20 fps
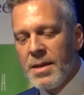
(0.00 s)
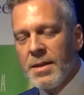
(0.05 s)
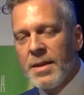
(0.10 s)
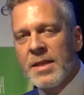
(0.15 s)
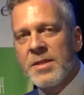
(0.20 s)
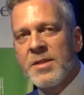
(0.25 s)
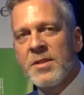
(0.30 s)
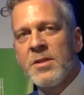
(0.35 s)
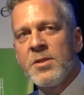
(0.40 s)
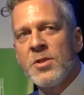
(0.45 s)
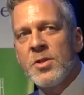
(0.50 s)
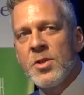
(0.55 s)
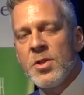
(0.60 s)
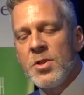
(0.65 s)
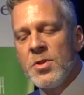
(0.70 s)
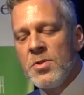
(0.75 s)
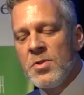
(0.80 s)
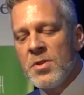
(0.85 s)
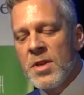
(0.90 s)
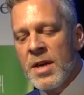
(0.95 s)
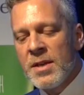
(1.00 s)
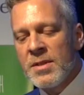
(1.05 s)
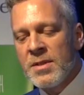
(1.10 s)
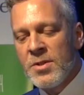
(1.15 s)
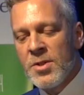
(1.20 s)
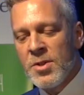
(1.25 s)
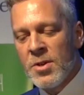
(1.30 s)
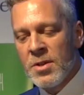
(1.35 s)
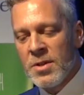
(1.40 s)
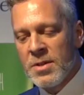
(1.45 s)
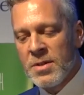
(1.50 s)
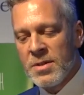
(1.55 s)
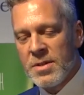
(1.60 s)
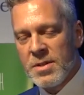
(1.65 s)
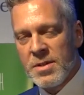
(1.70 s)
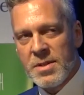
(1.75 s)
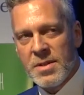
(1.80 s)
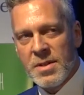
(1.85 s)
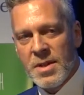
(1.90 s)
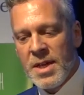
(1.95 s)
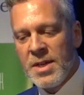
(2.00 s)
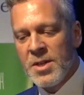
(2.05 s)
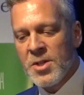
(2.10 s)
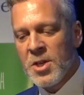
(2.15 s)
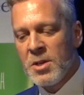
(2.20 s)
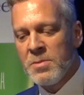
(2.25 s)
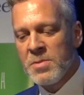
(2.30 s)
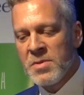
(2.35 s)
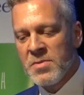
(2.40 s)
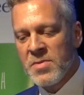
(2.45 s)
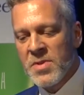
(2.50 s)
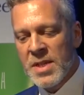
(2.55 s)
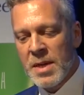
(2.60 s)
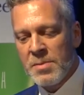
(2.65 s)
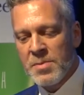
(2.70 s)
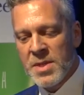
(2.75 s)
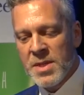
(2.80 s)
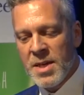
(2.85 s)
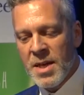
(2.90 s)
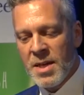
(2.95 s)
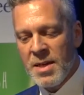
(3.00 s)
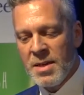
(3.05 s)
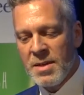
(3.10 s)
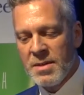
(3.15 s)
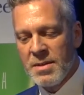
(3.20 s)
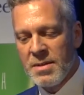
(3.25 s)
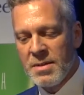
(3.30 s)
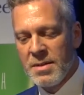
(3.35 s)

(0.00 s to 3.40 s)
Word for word: less than $2,000 in terms of subsidy